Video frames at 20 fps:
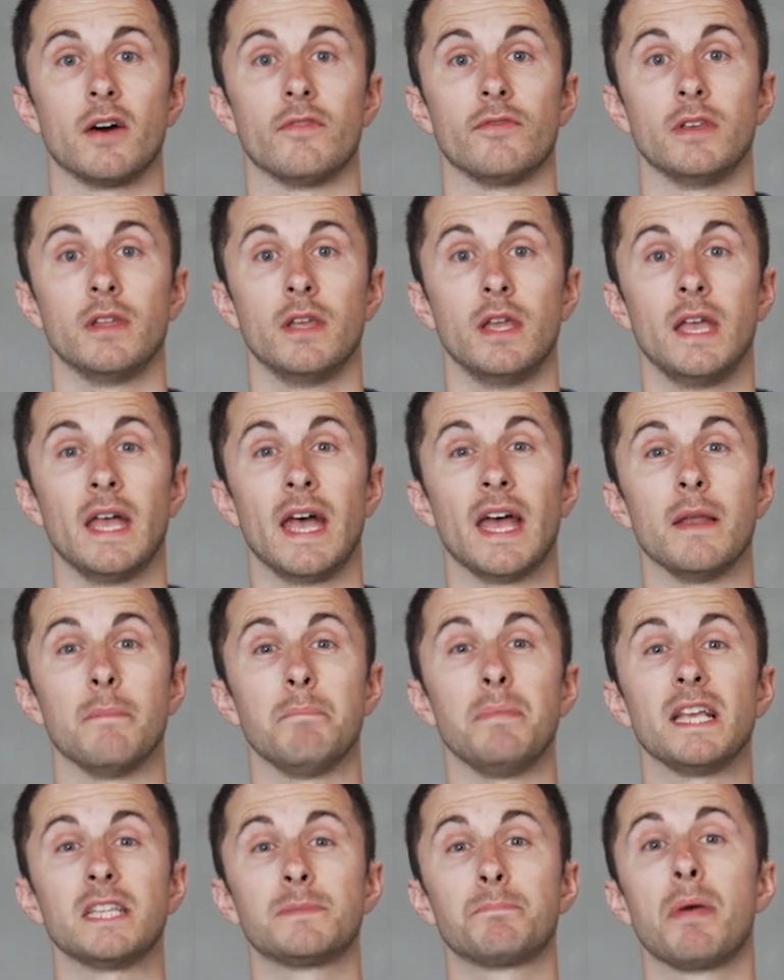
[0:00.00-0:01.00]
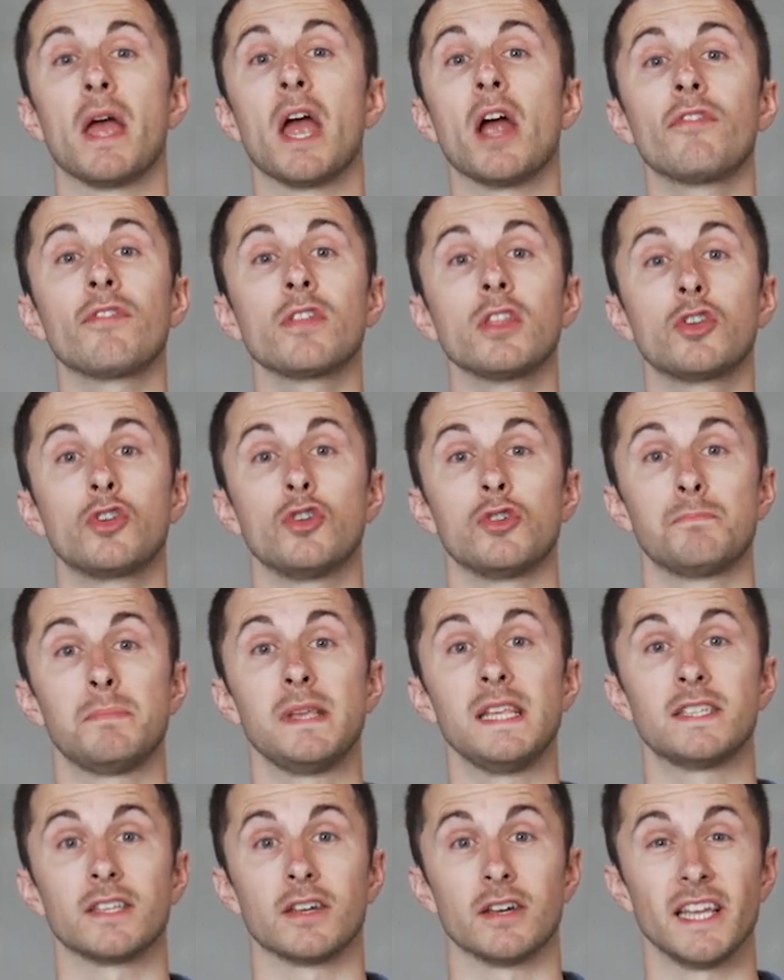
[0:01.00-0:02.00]
oven, and it bakes perfectly cooked
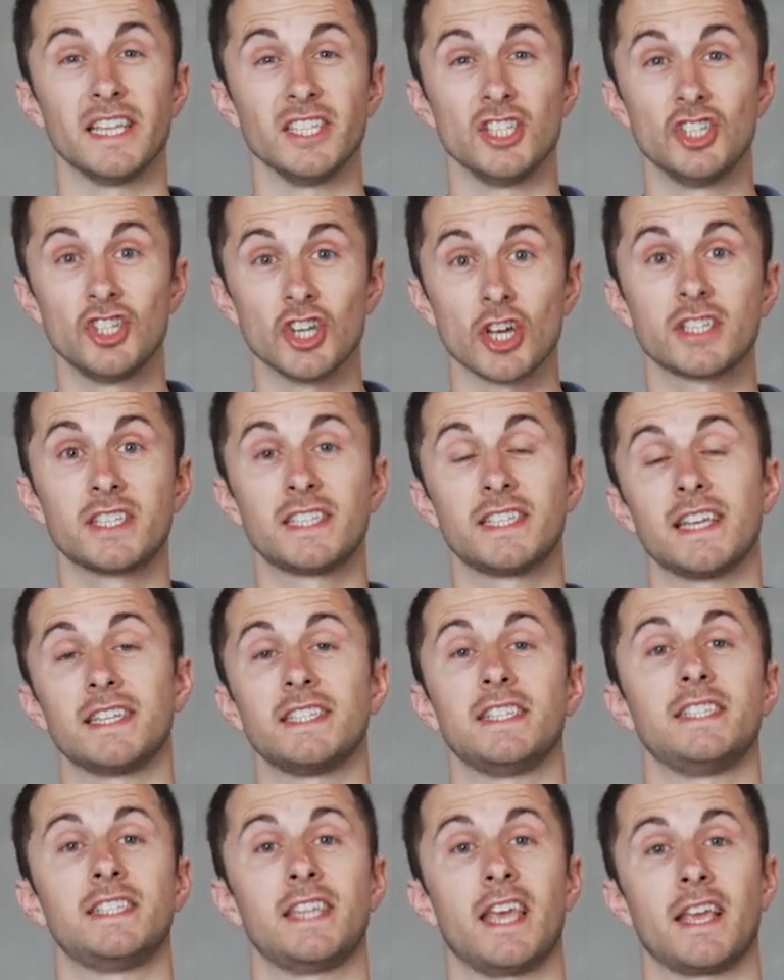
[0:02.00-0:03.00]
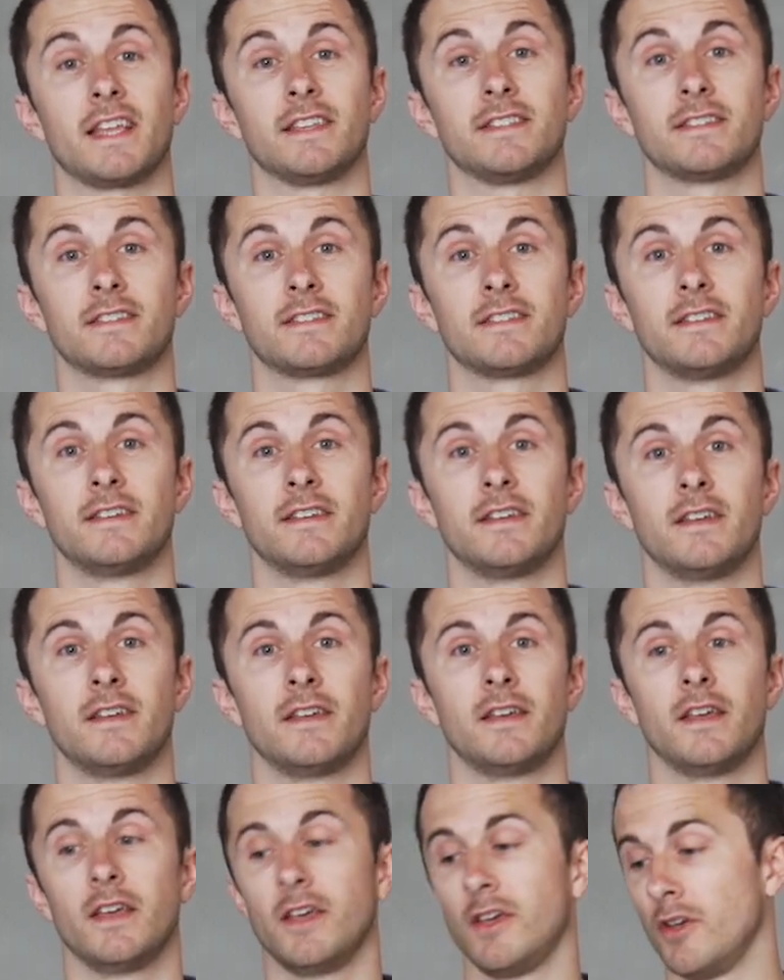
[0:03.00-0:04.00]
pizza in just 60 seconds.
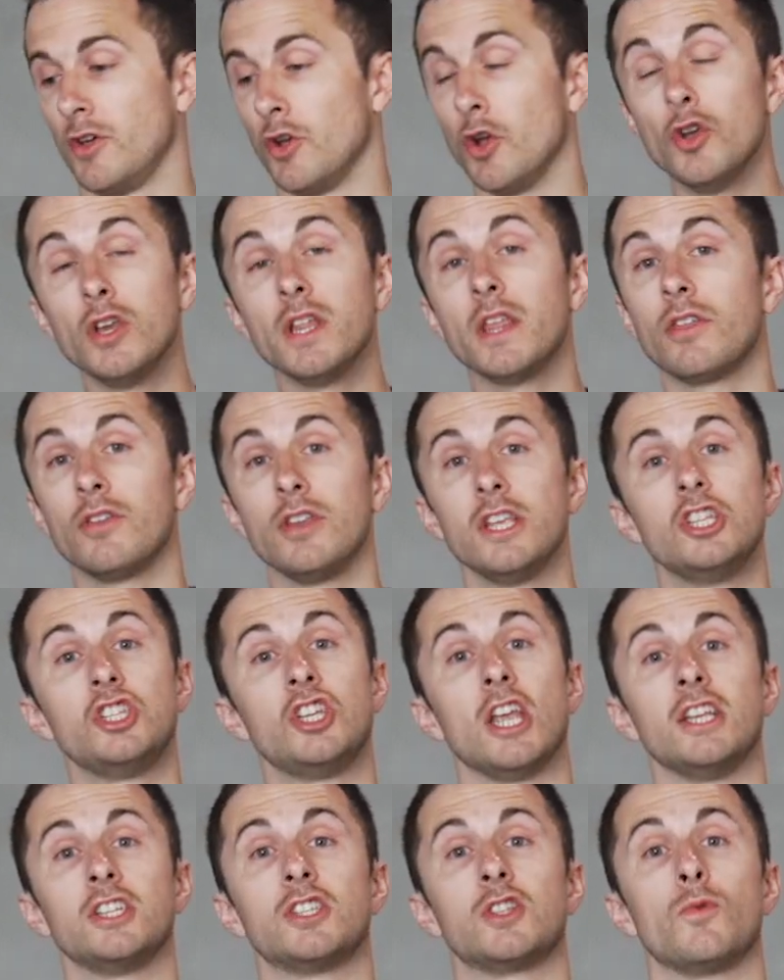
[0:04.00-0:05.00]
Ooni 3 changed